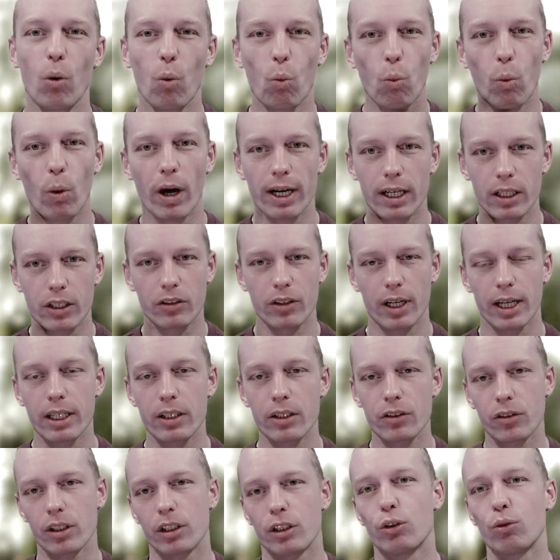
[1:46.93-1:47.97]
wider
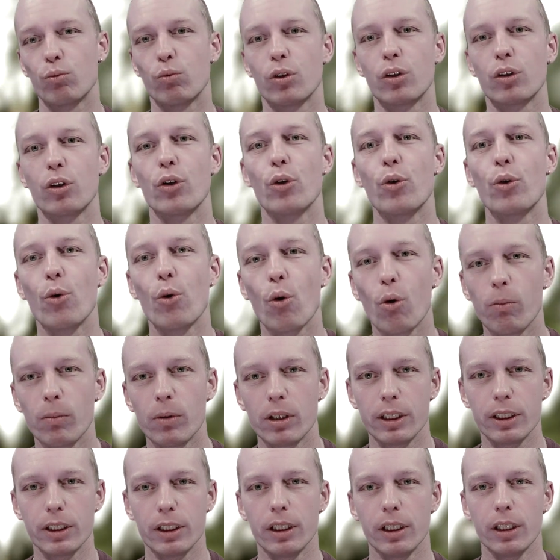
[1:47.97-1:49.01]
tires than you would
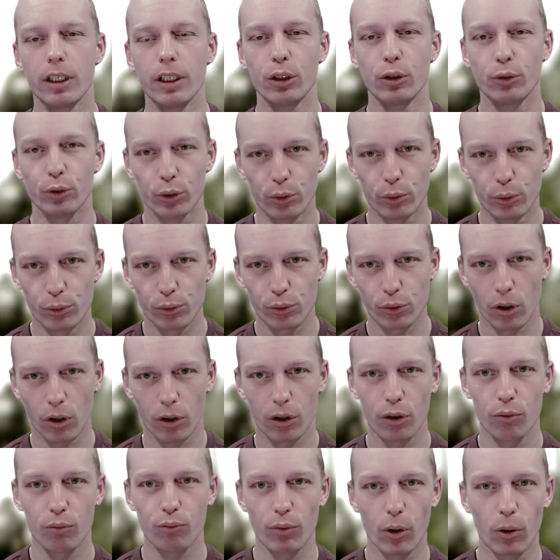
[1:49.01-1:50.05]
normally use
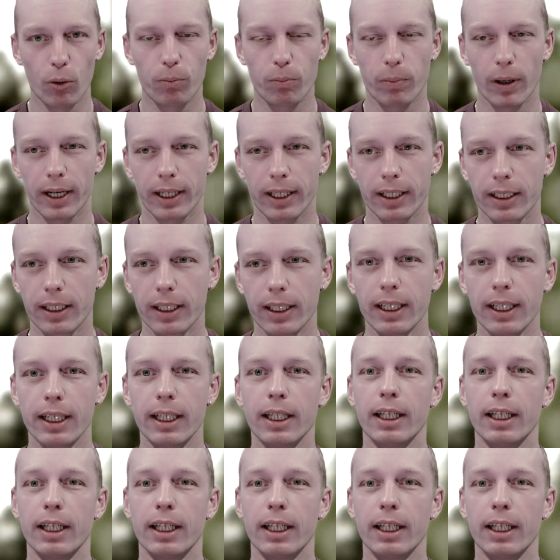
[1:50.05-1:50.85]
on a road bike.